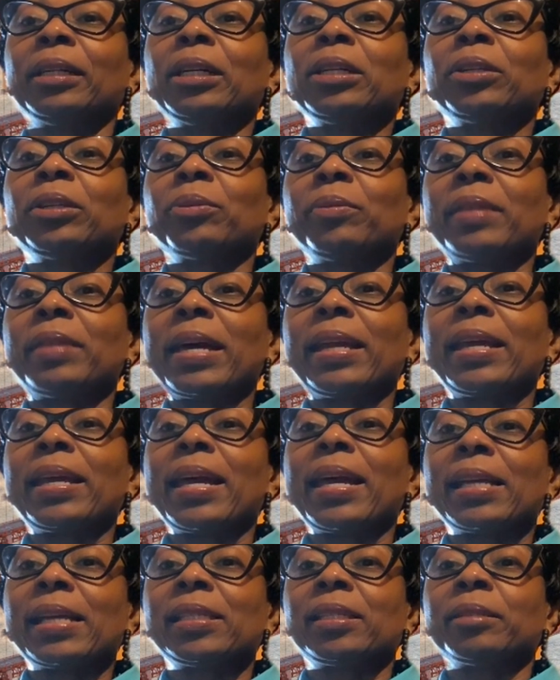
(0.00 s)
So that
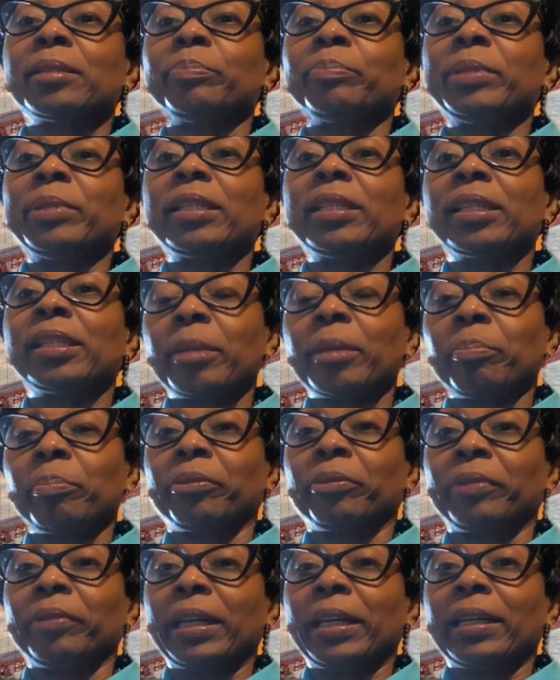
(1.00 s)
has to be
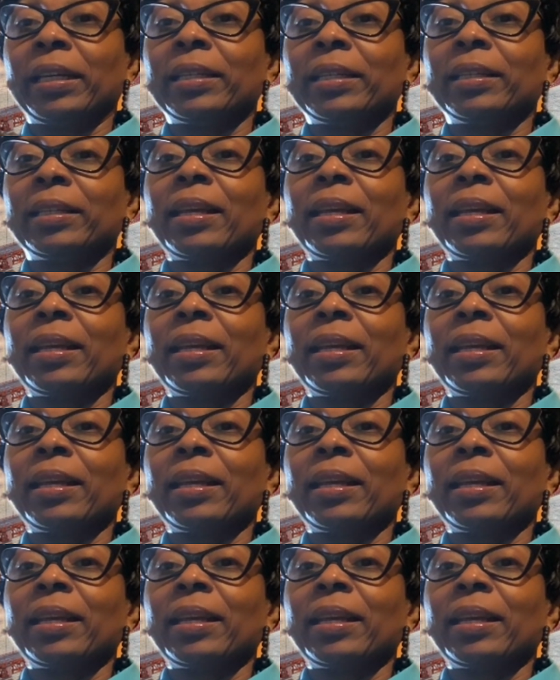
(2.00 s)
separated.